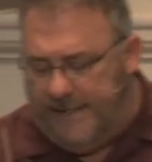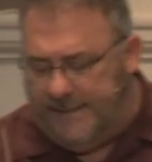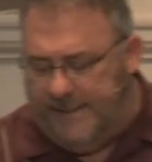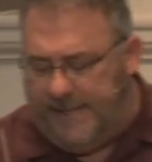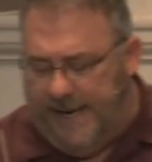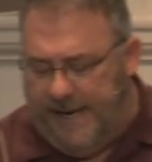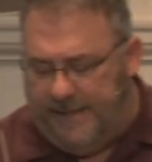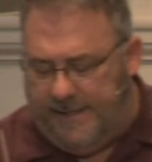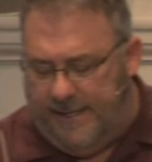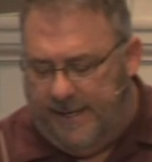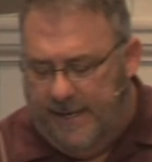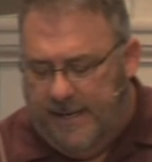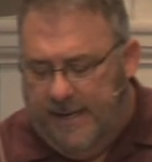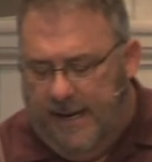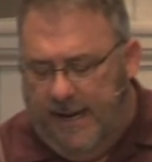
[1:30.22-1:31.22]
is a day
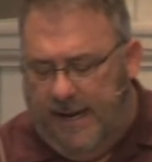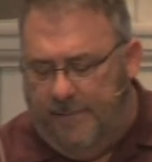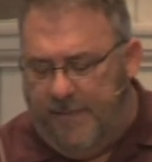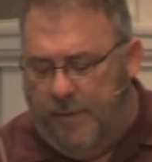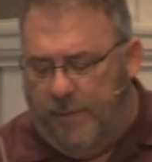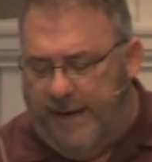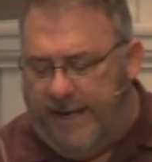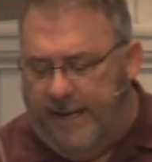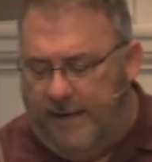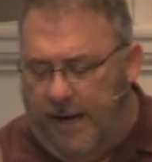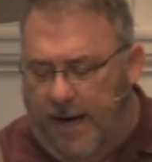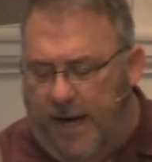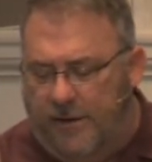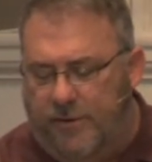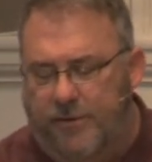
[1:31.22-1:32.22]
that that we can
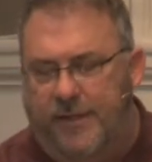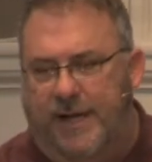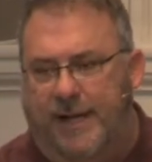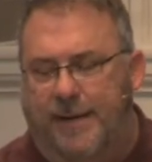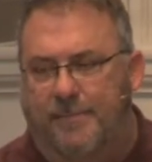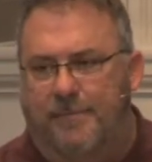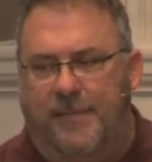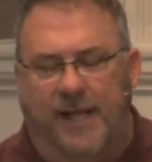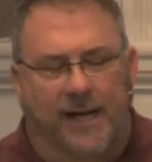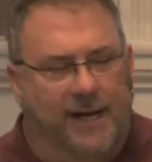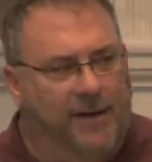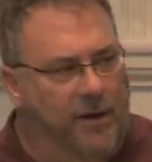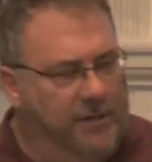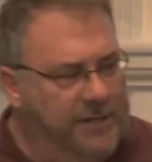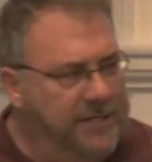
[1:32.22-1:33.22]
honor them
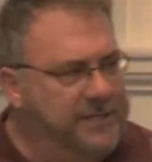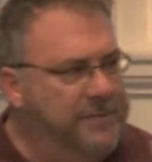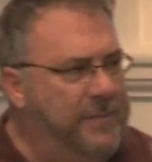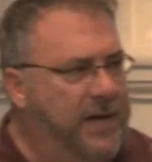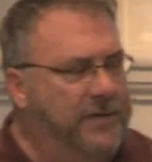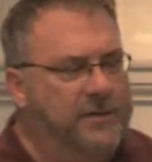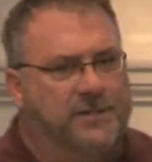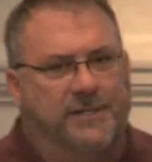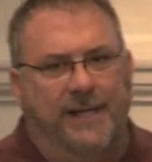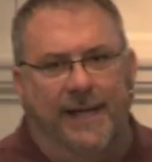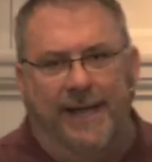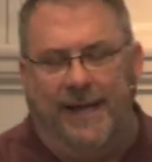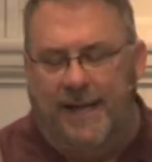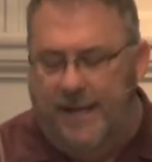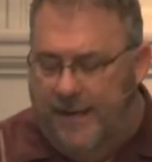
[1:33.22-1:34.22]
on this Mother's
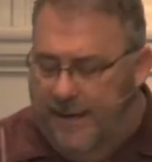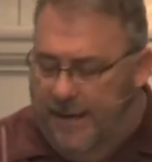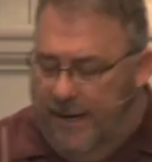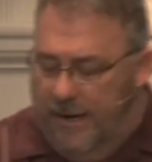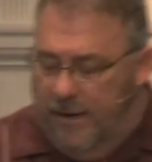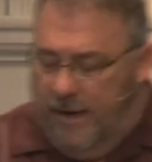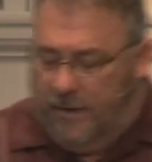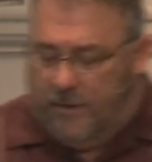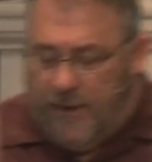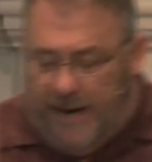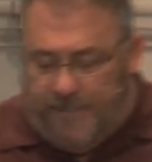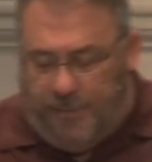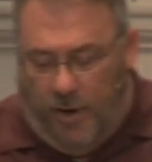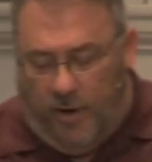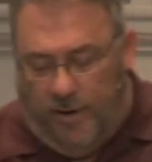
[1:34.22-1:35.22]
Day. A
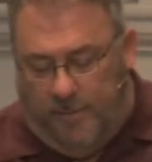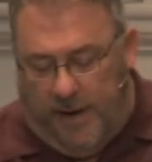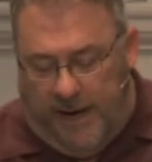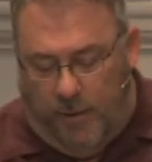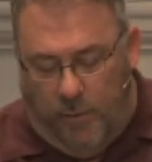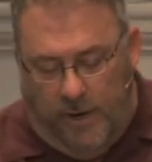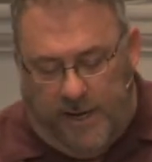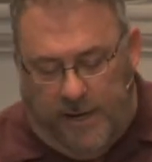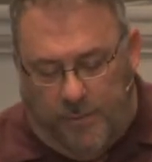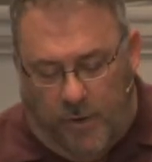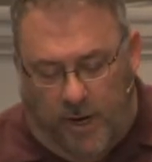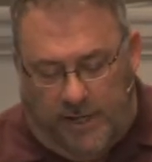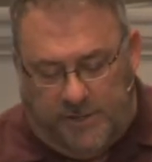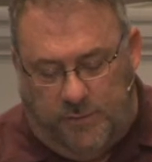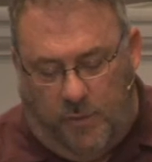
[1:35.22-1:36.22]
great poem by William
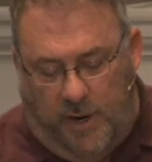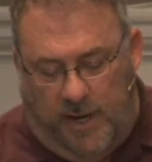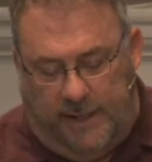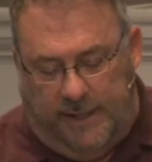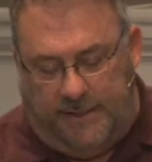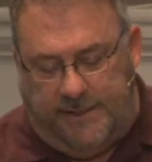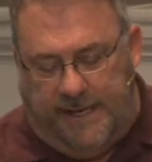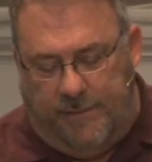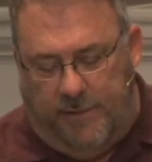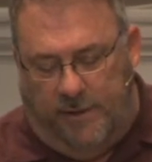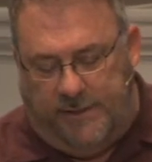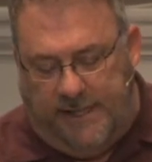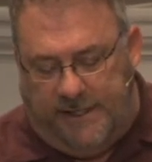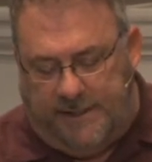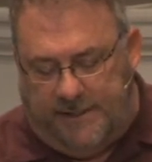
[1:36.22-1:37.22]
Ross Wallace, he
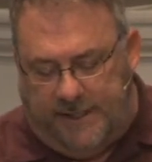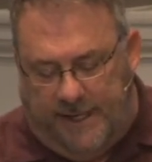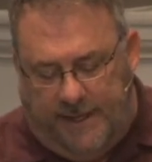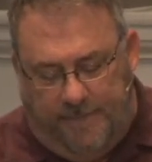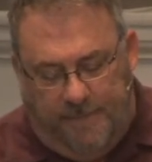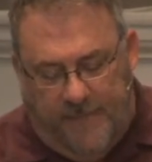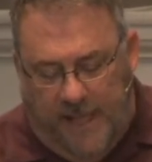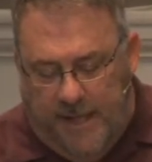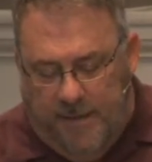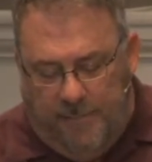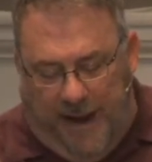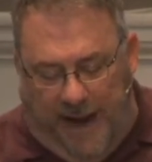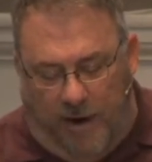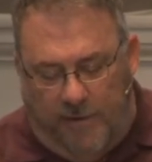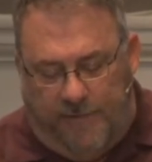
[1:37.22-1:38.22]
wrote these
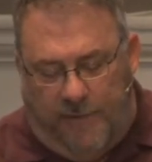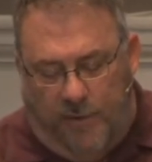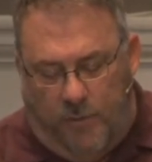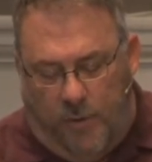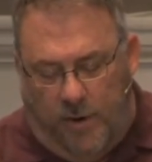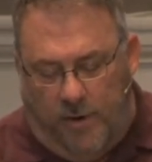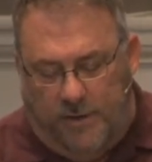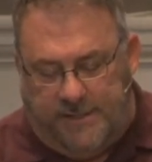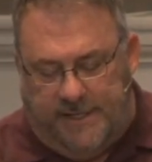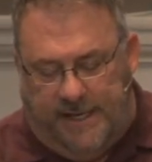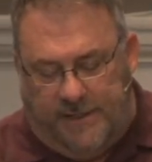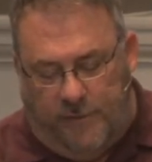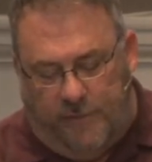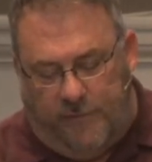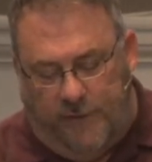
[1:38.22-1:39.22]
powerful words, and
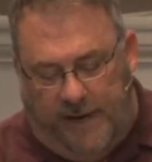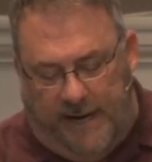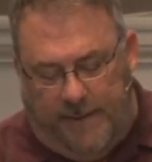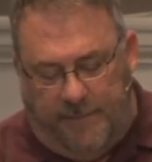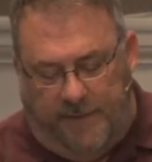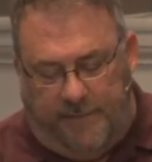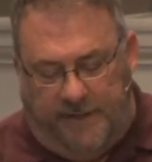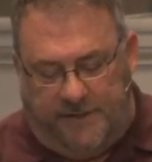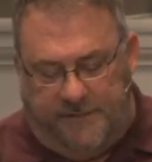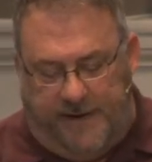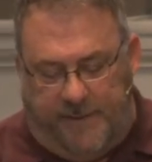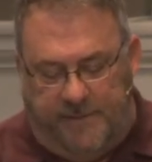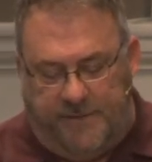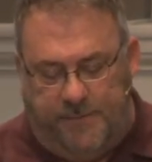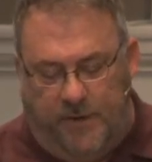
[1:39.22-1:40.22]
in the frame of his
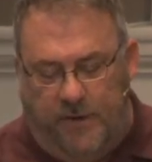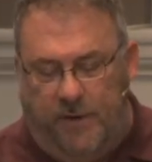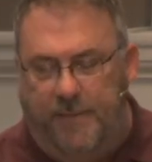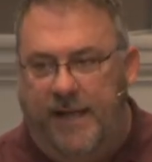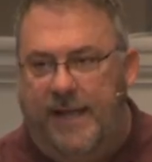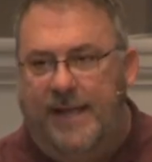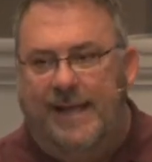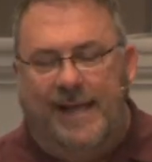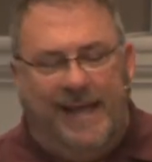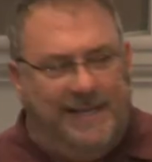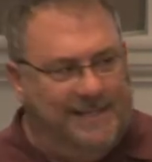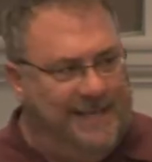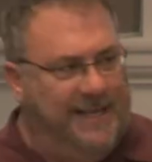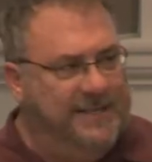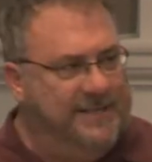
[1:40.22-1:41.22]
famous poem, he
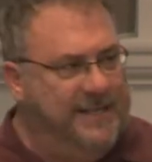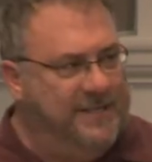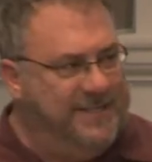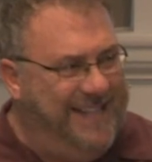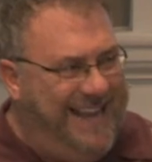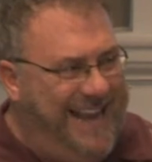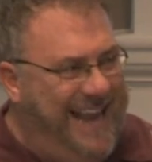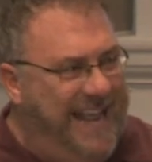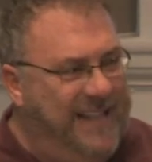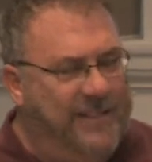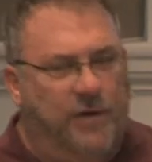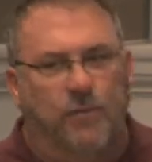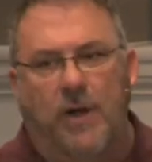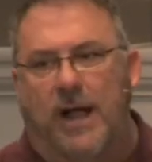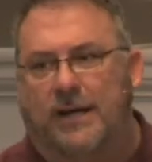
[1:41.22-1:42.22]
says this, "The hand
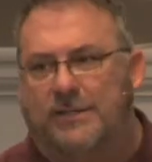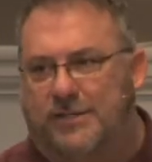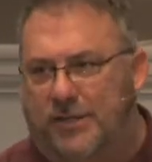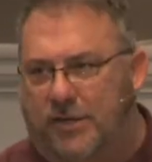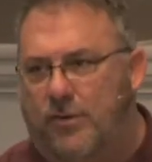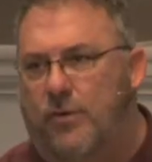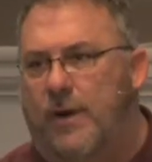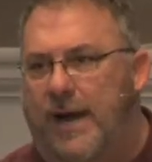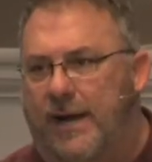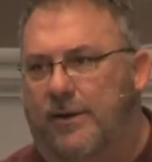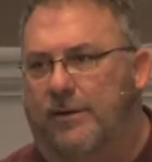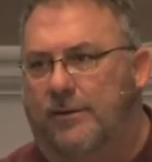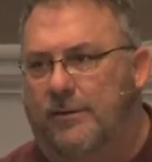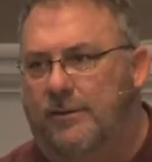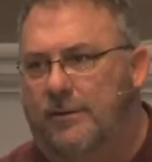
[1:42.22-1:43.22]
that rocks the
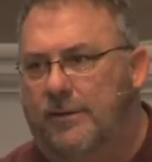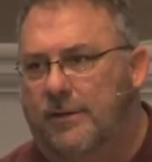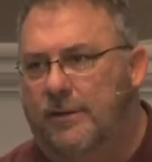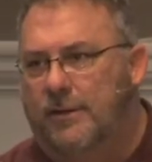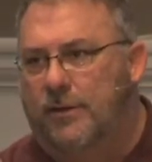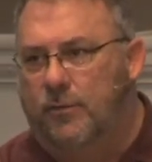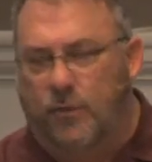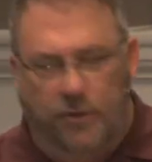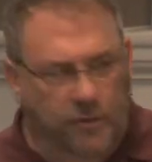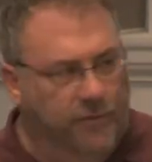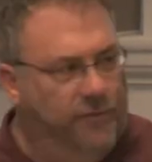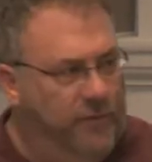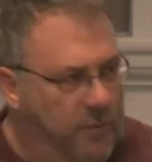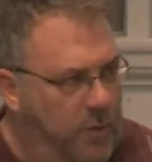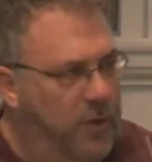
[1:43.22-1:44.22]
cradle
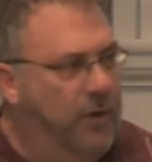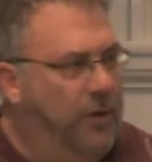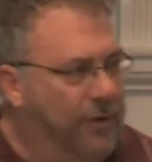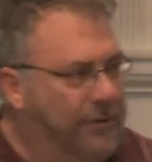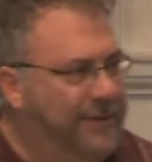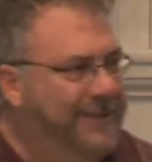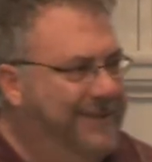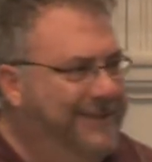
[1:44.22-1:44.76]
rules the world."